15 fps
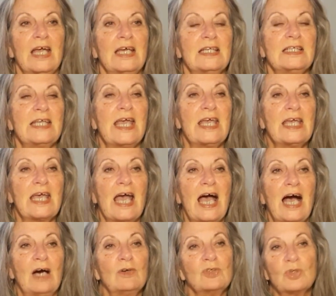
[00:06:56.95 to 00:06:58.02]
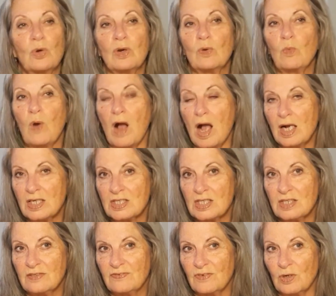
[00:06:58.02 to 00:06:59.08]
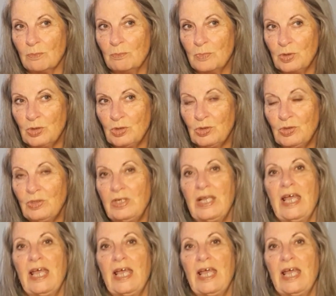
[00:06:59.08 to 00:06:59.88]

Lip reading: Take outdoor walks for mood